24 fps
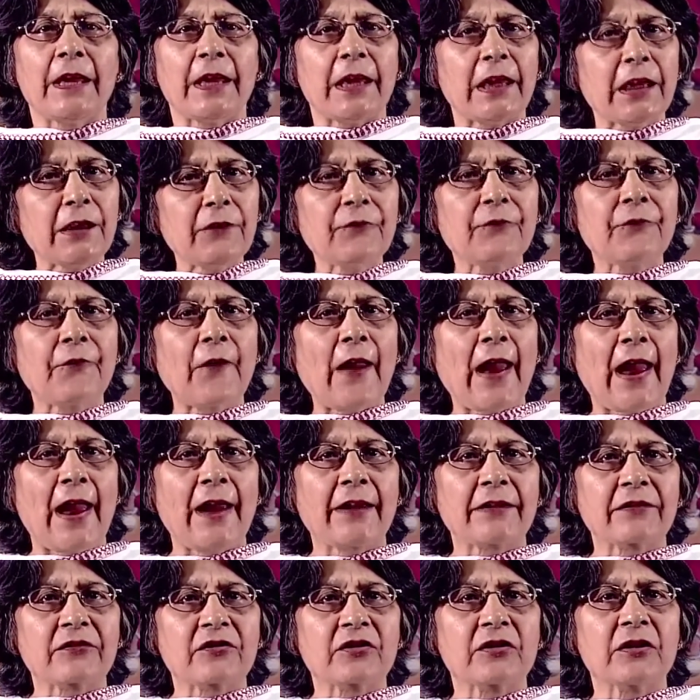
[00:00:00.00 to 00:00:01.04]
In
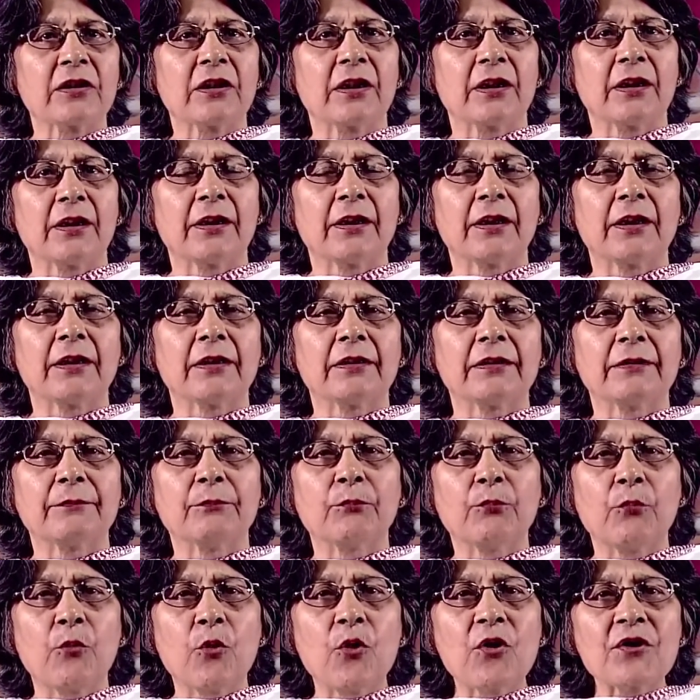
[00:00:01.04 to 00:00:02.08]
fact,
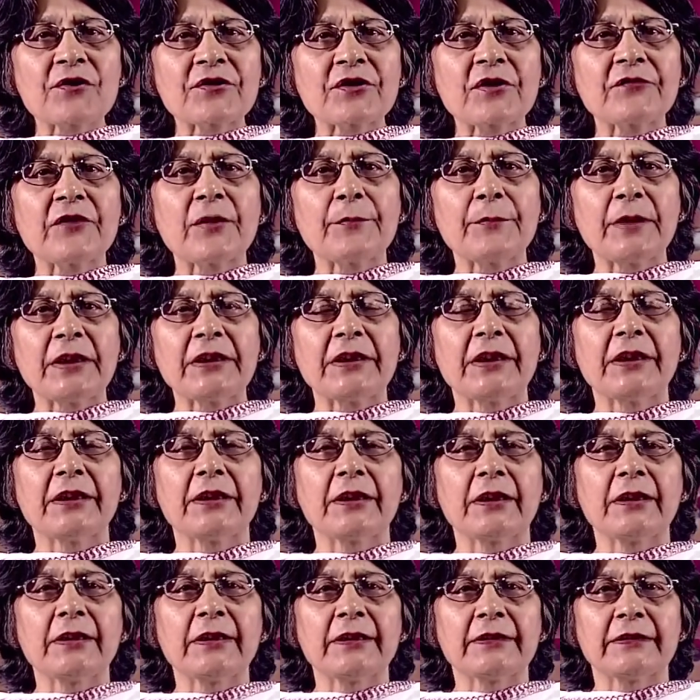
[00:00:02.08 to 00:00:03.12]
most of the
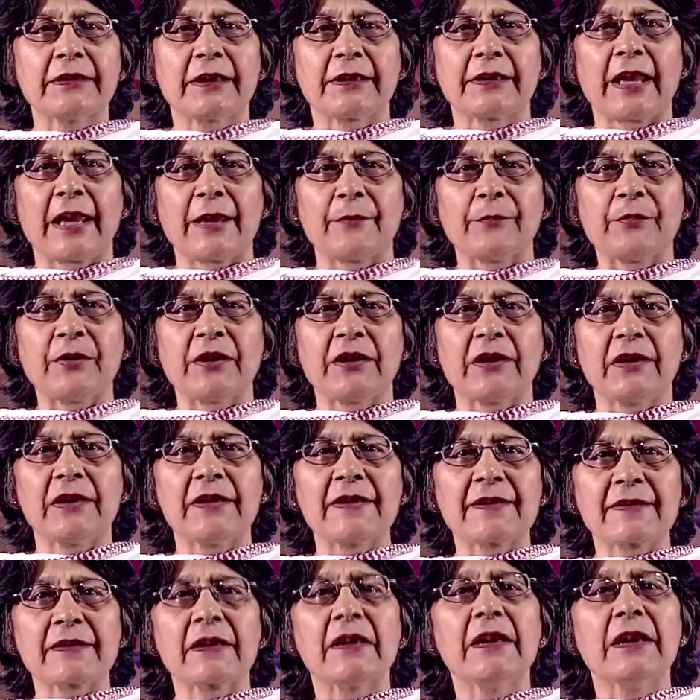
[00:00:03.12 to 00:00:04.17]
material in the
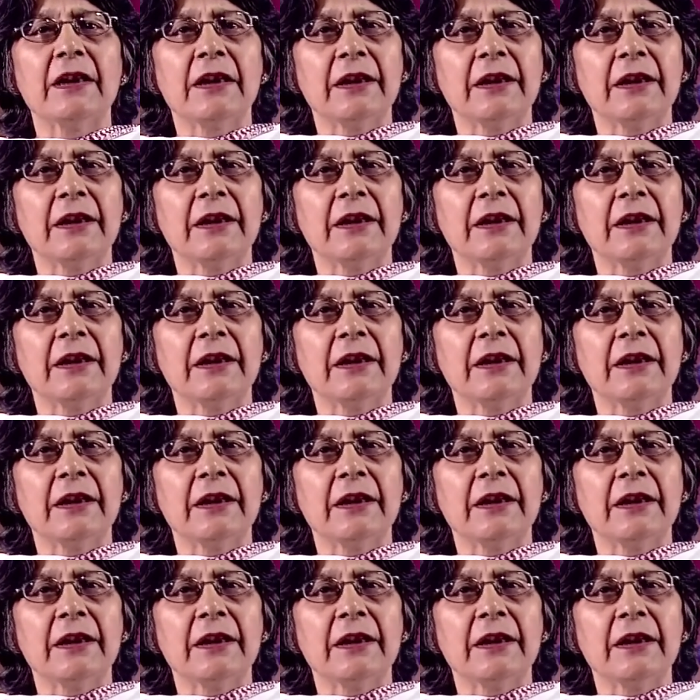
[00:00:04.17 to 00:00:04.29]
libraries